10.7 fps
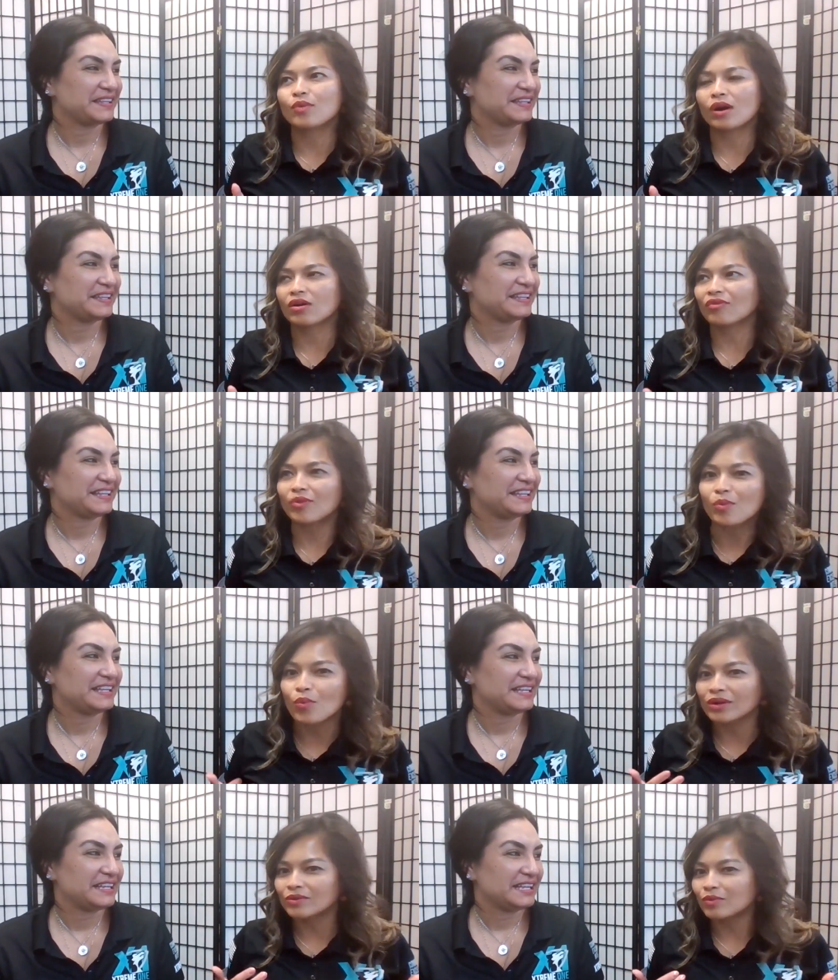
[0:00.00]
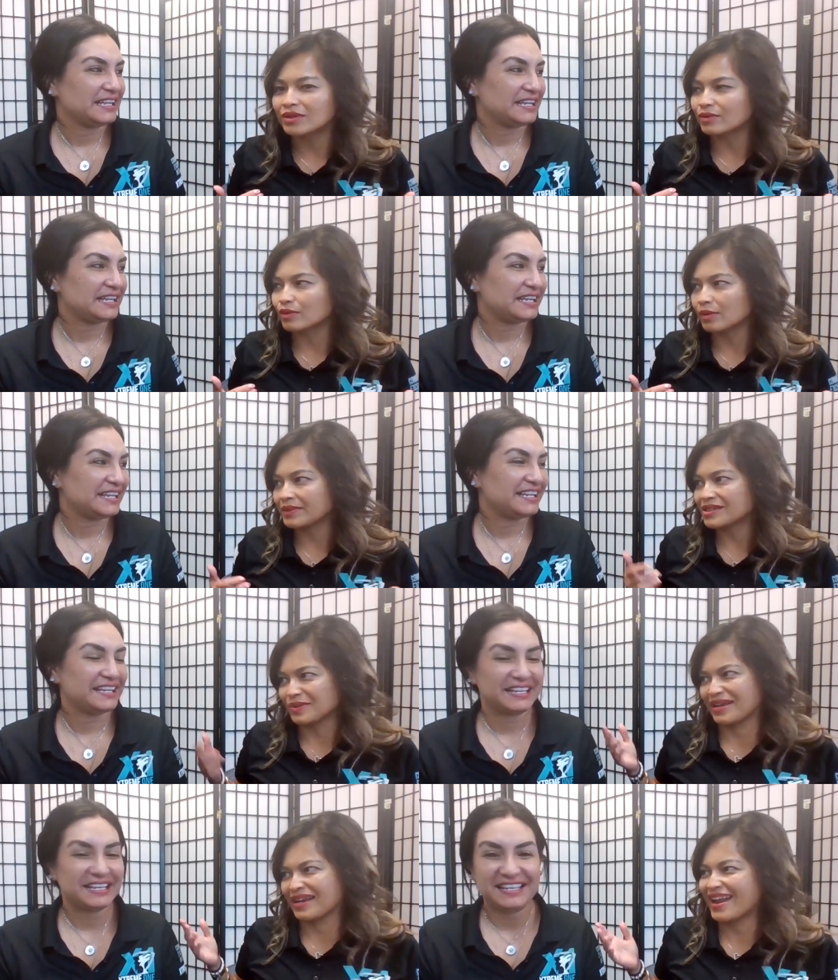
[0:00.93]
Speaker 1: well from one wonder woman
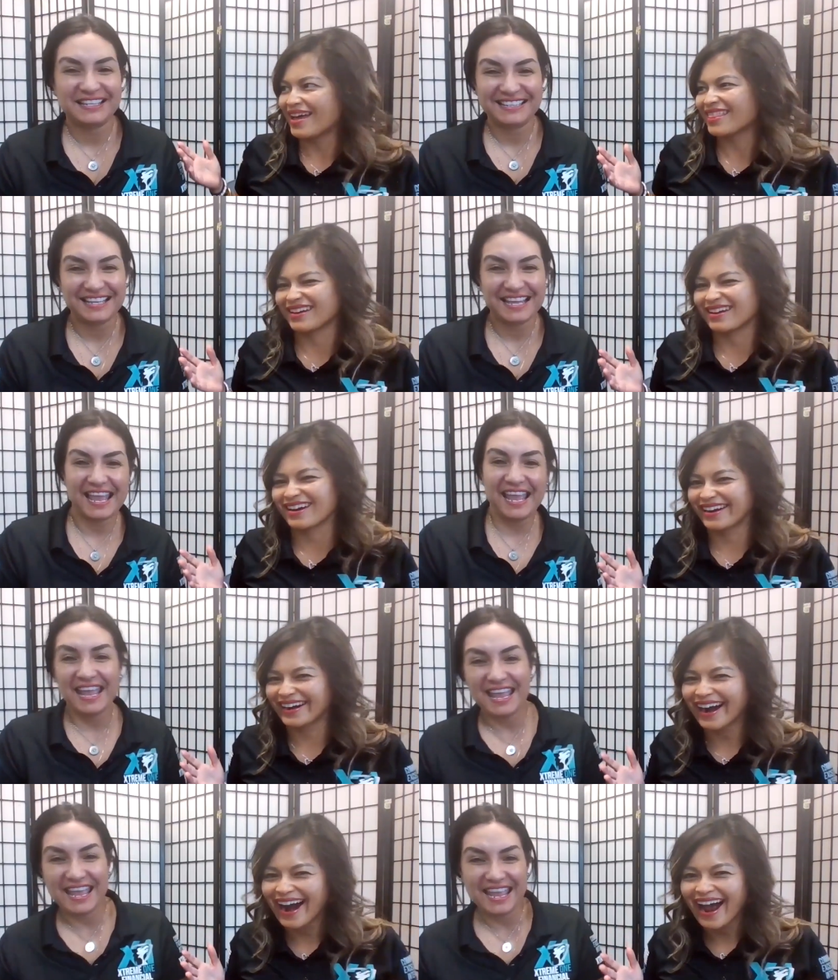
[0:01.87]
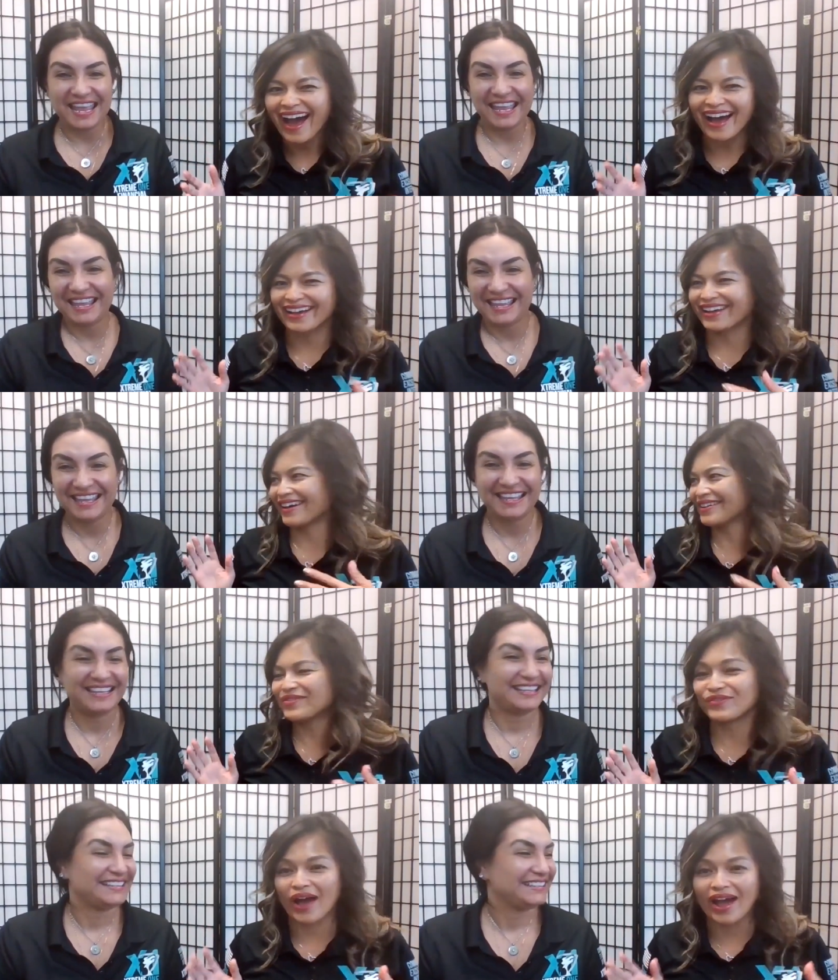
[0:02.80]
to another i gotta
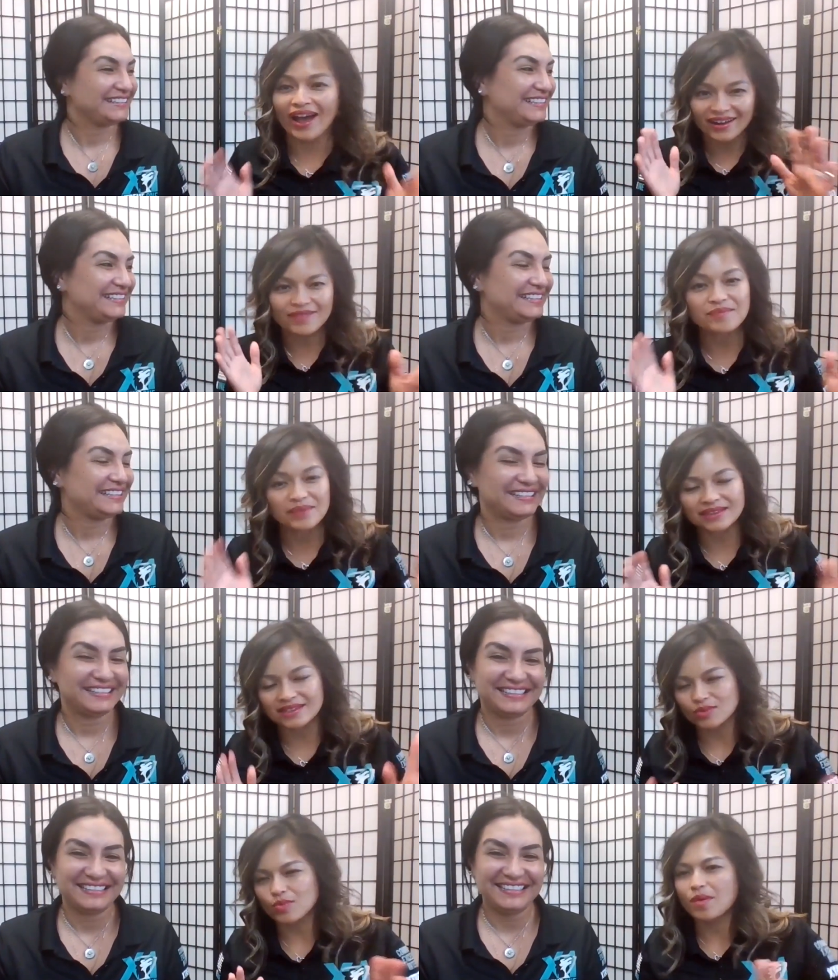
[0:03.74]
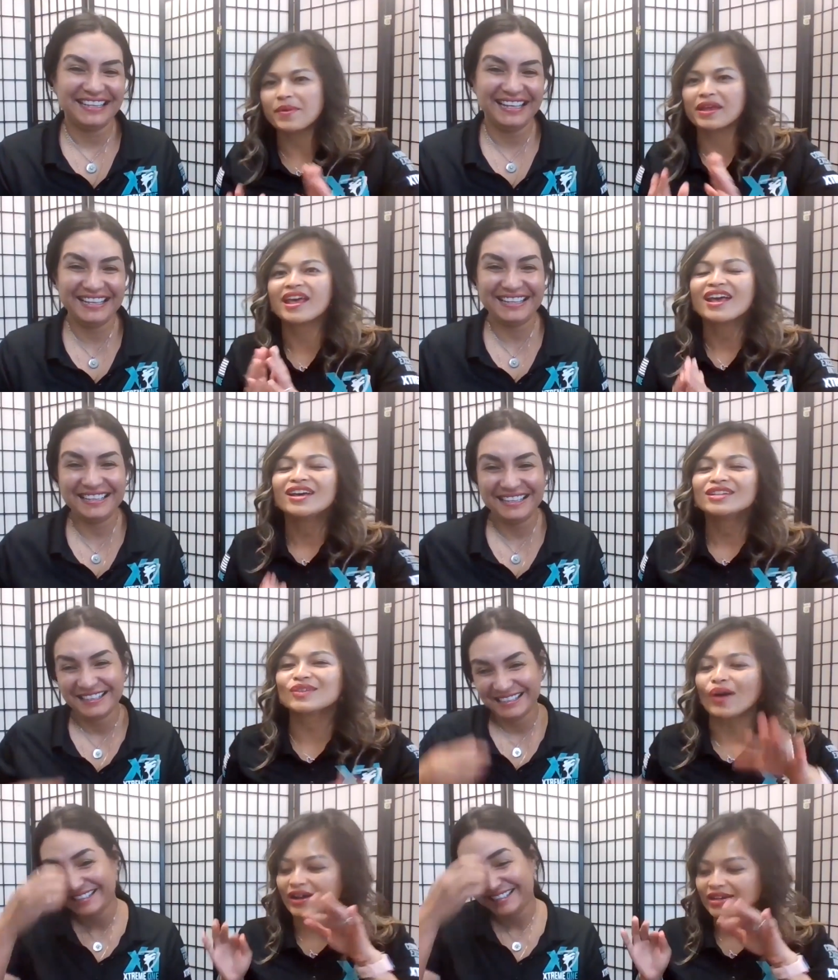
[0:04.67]
find, i gotta meet this woman
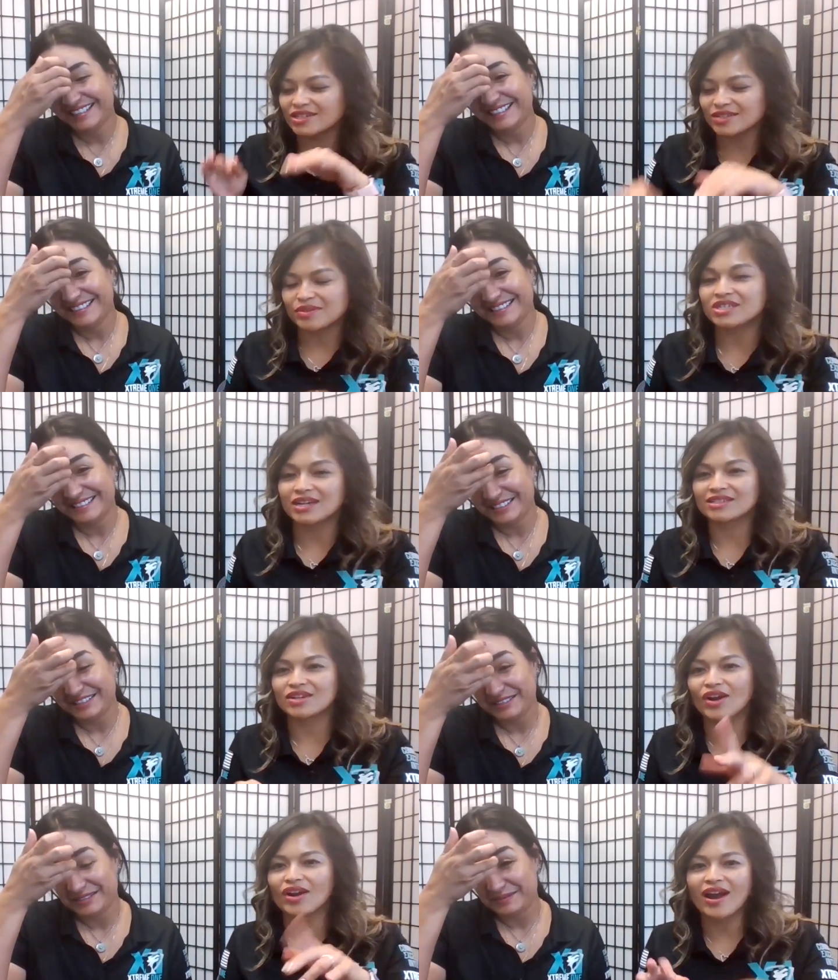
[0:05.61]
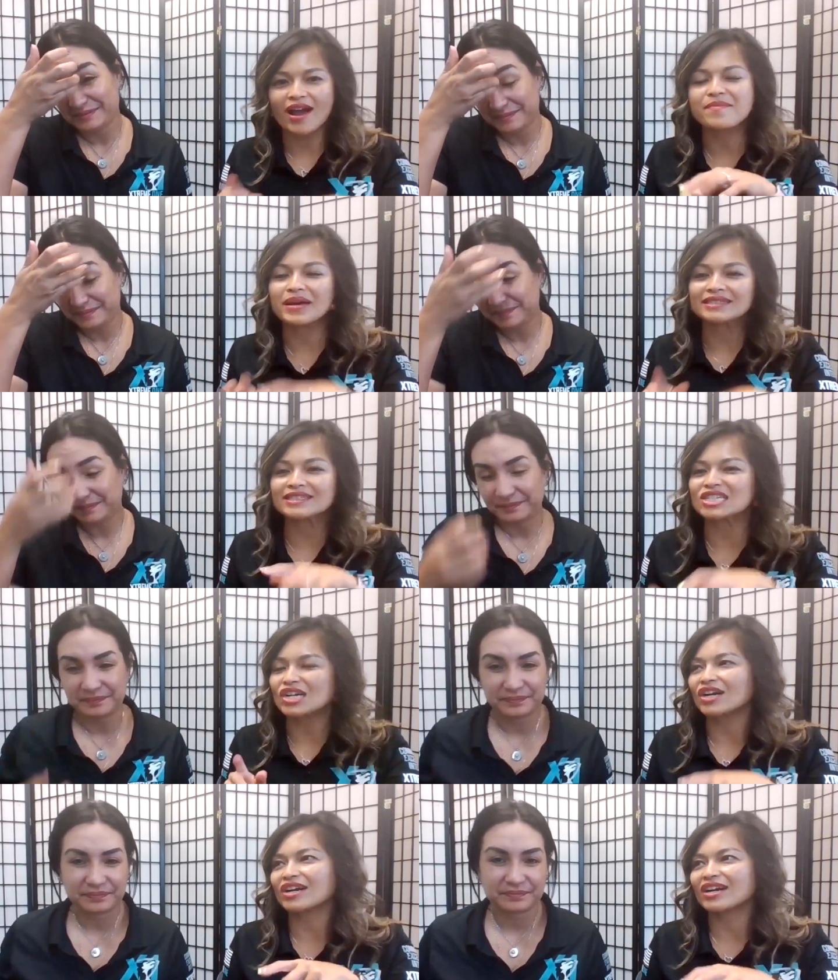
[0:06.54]
so i just reached out to her i messaged
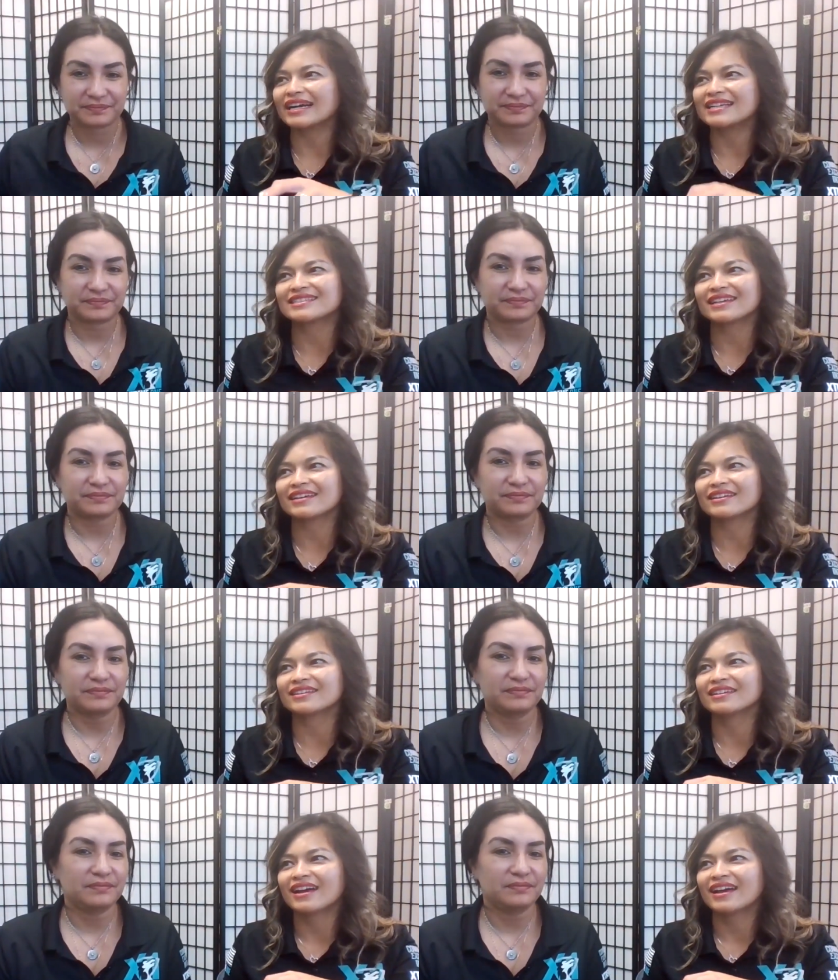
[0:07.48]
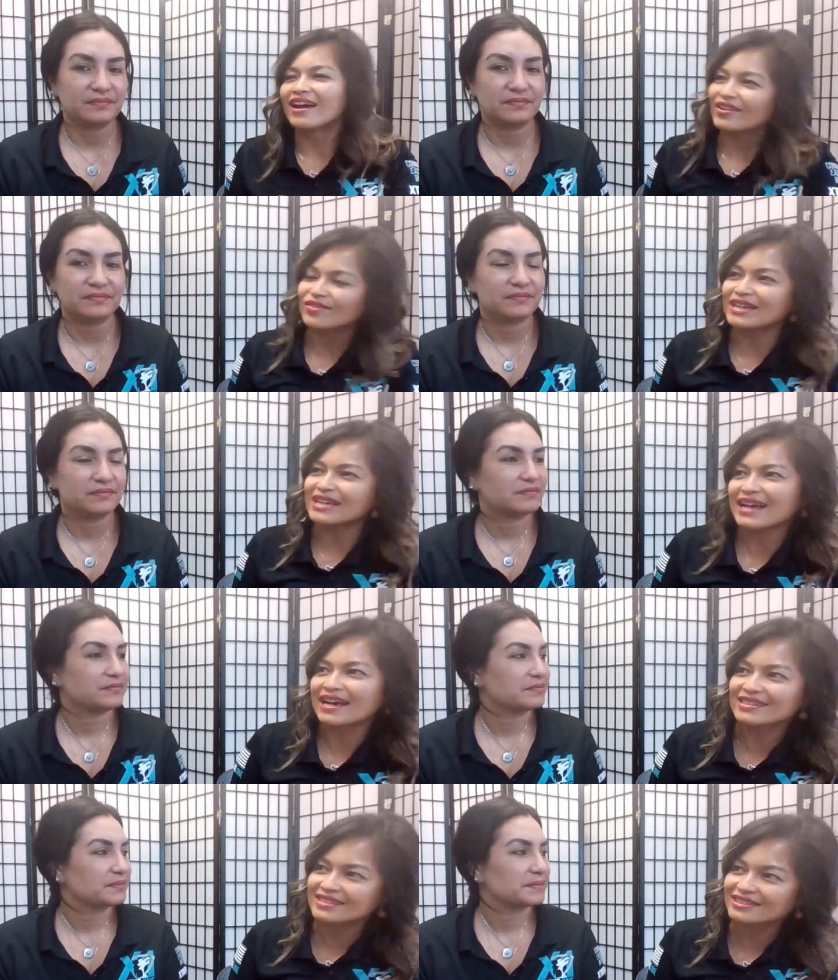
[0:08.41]
her and i said I don't,
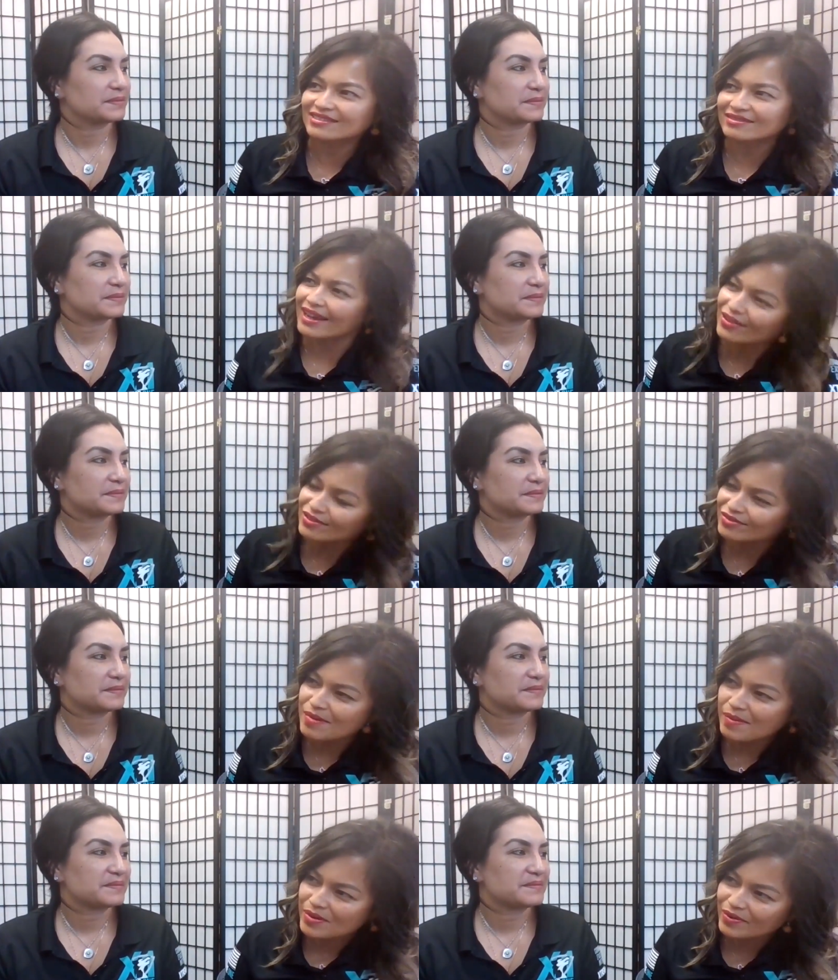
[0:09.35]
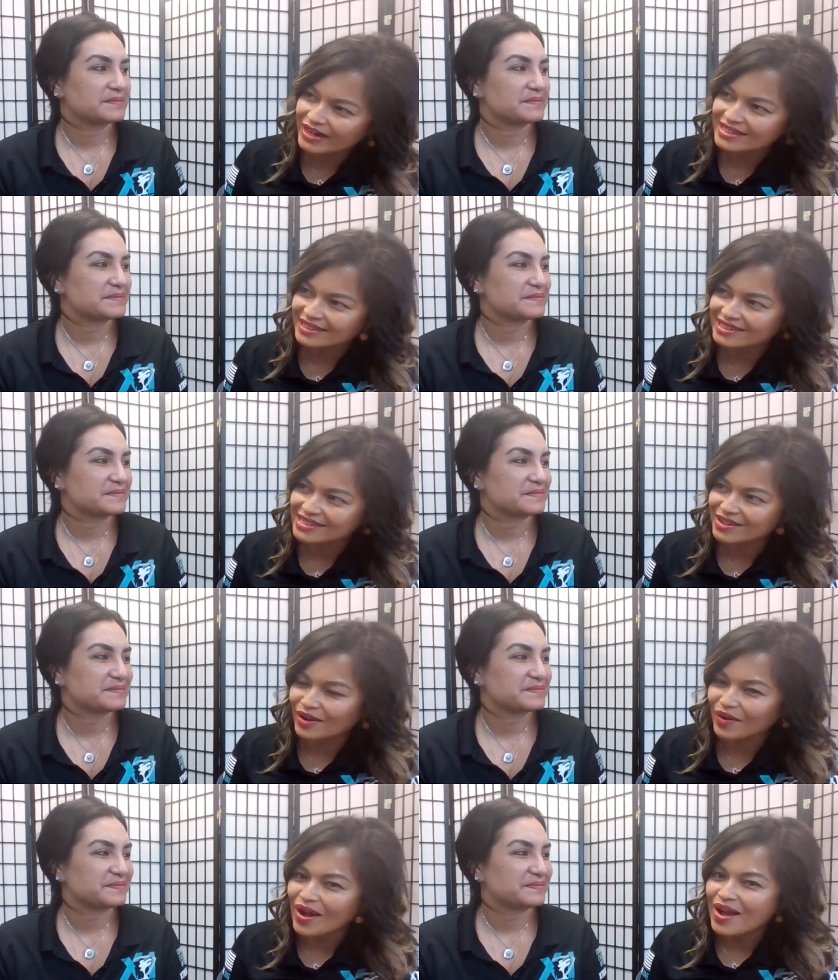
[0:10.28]
I, I don't remember what i said to
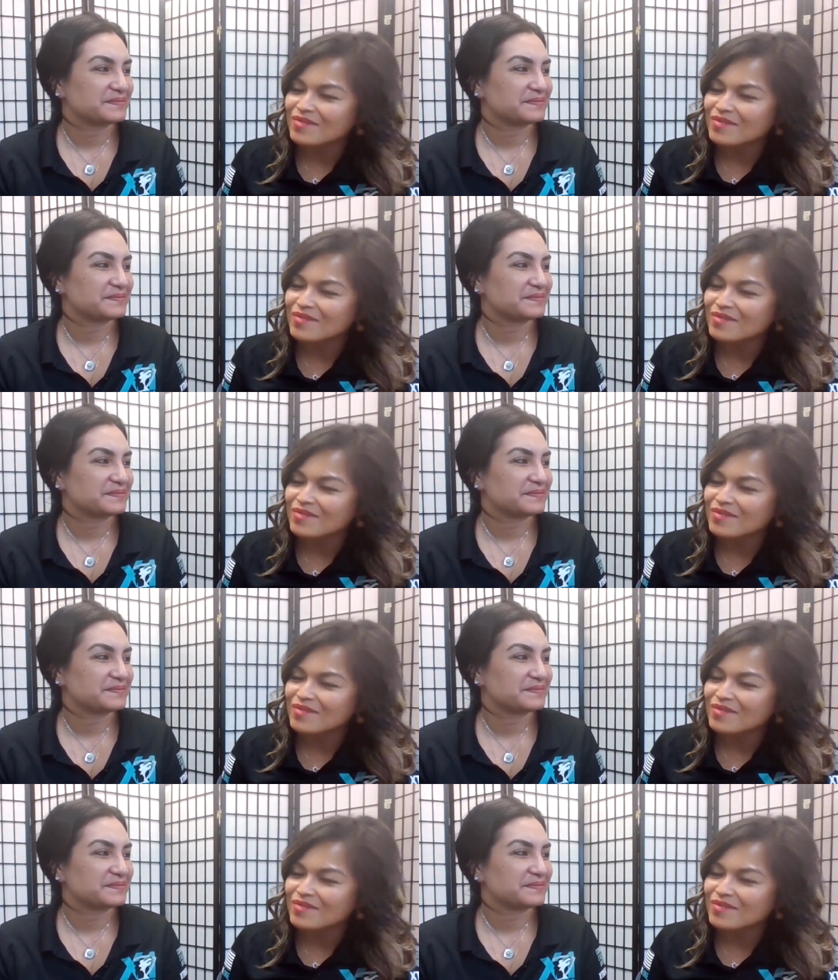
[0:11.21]
you